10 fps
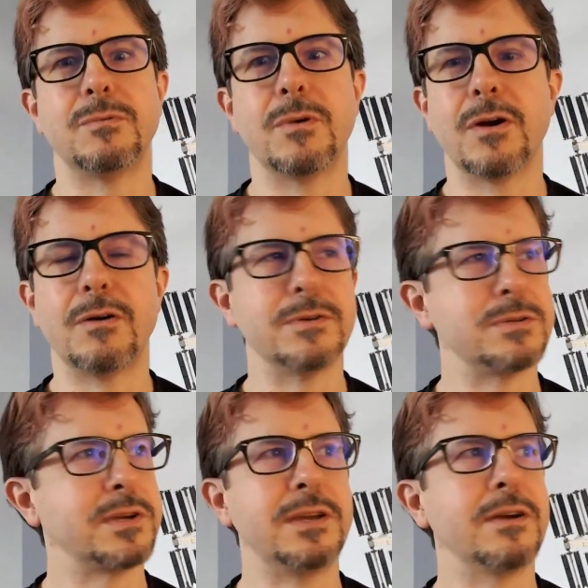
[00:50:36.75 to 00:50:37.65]
we're
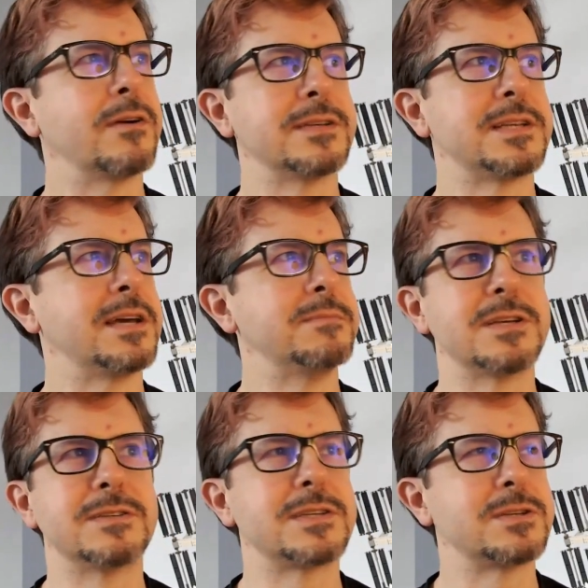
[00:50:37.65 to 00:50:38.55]
always working across time
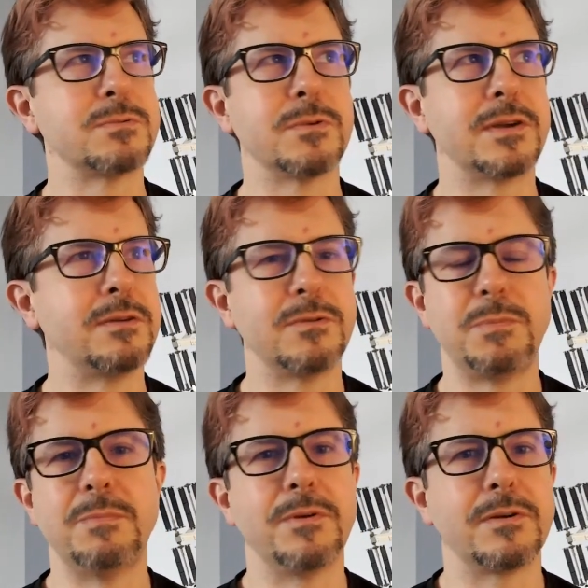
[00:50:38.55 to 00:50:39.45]
zones because we're working with
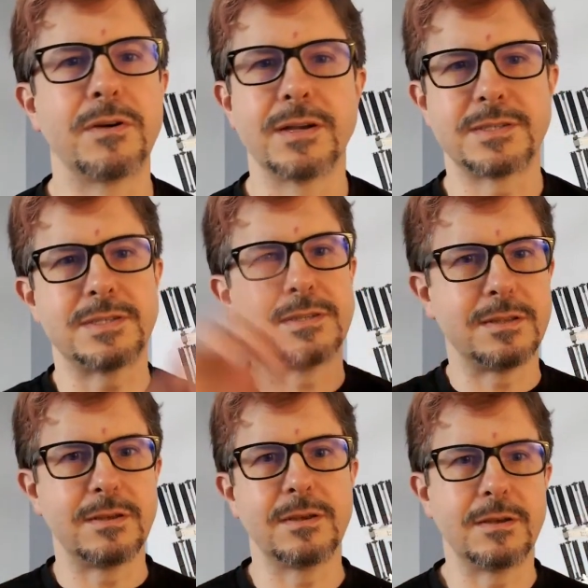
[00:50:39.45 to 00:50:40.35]
people across
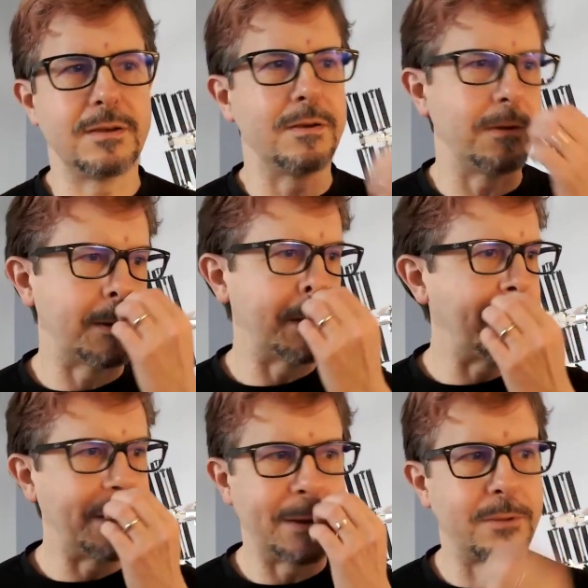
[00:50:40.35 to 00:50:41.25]
the
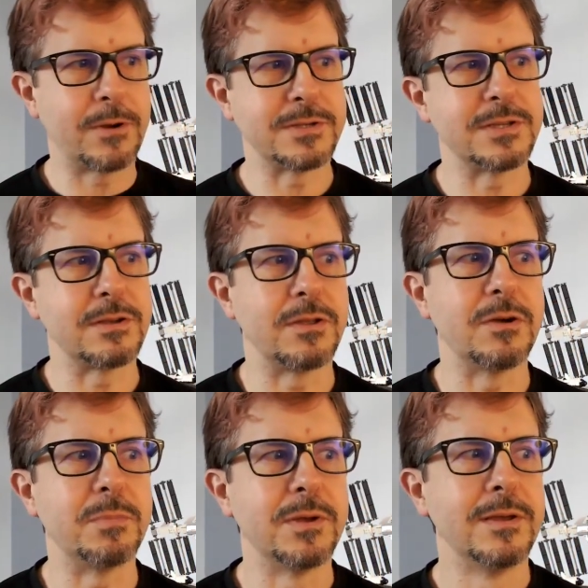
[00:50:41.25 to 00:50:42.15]

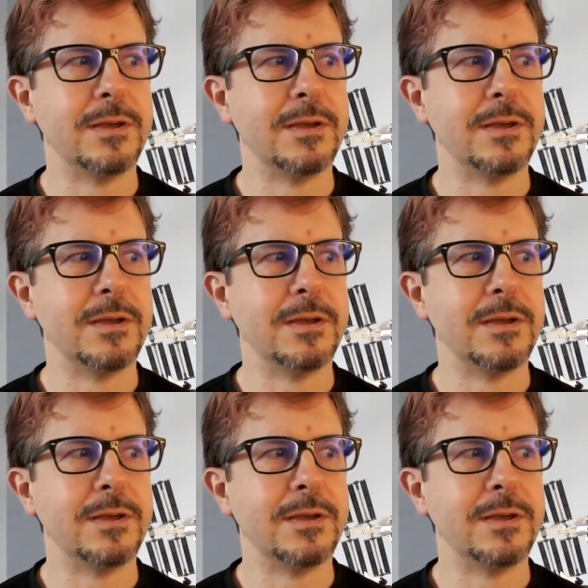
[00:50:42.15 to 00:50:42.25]
globe,